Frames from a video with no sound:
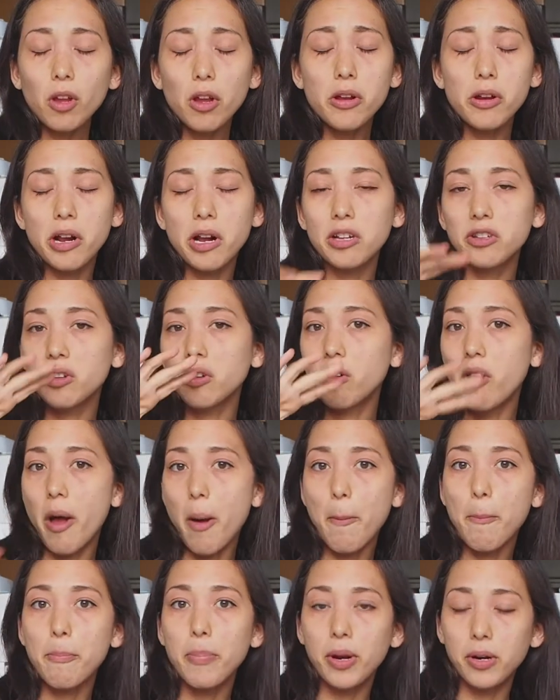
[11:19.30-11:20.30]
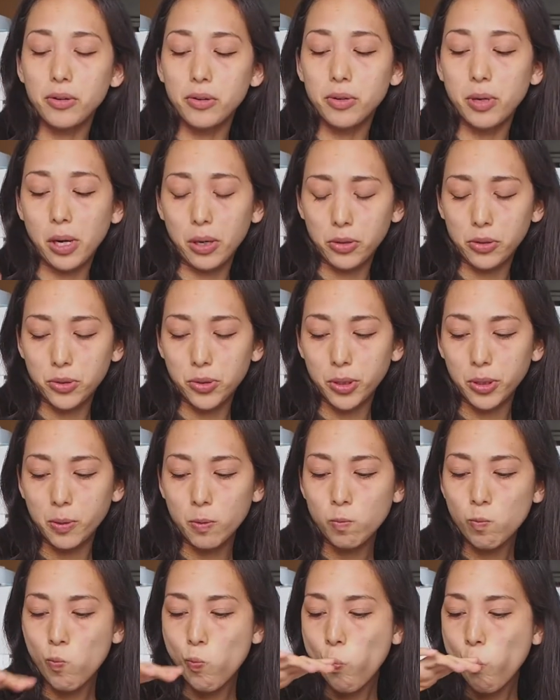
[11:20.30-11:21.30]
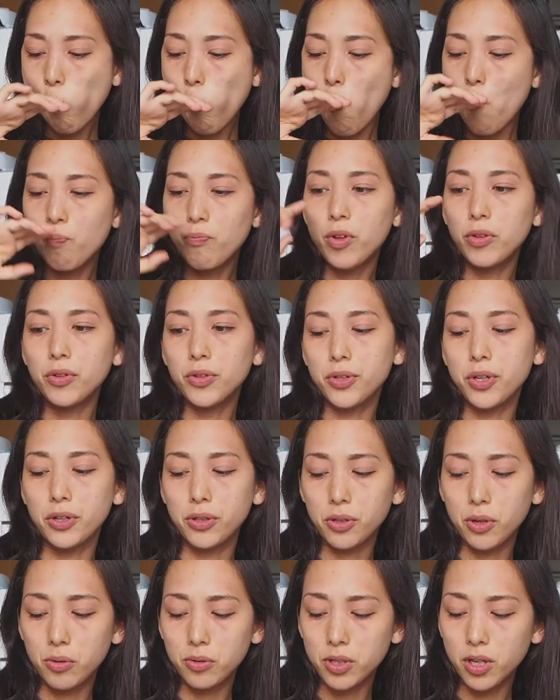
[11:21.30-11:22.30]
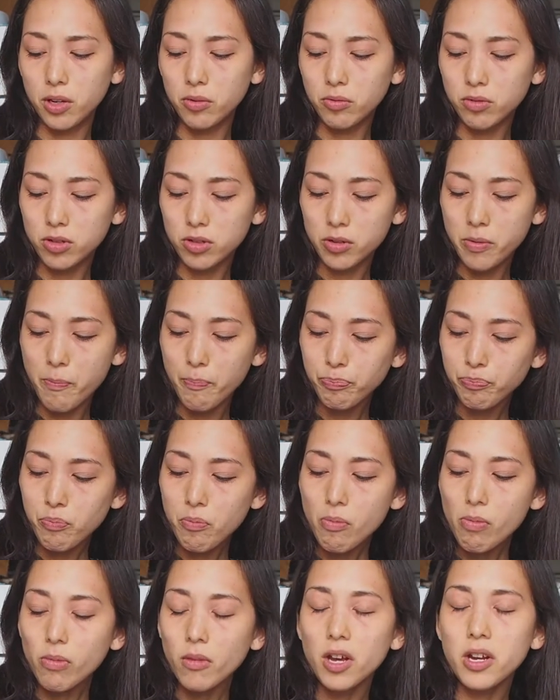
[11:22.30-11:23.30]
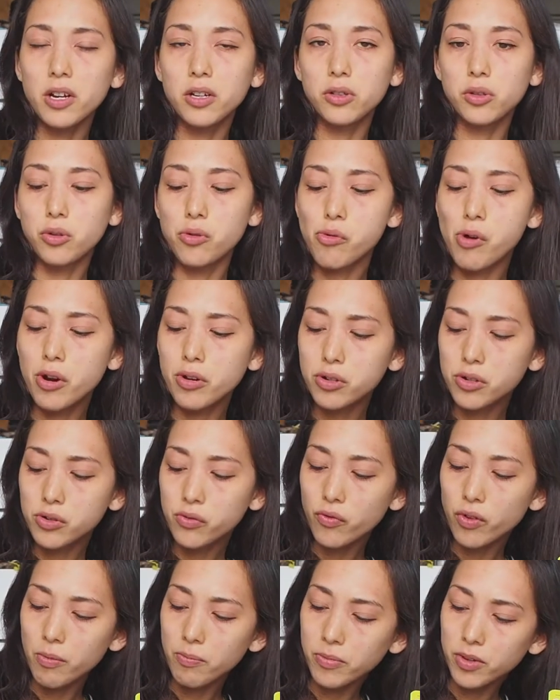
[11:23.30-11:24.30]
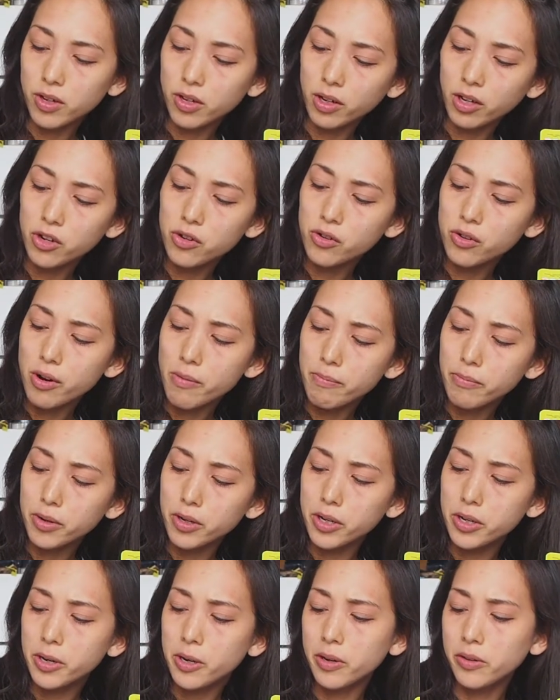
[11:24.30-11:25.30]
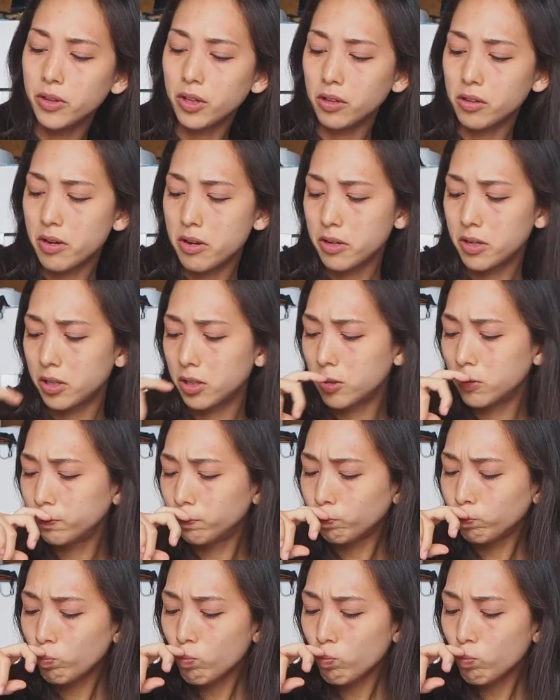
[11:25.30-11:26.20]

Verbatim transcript: it has a lot better texture than the Tesco sandwich. It has crunch from the cucumber and the lettuce,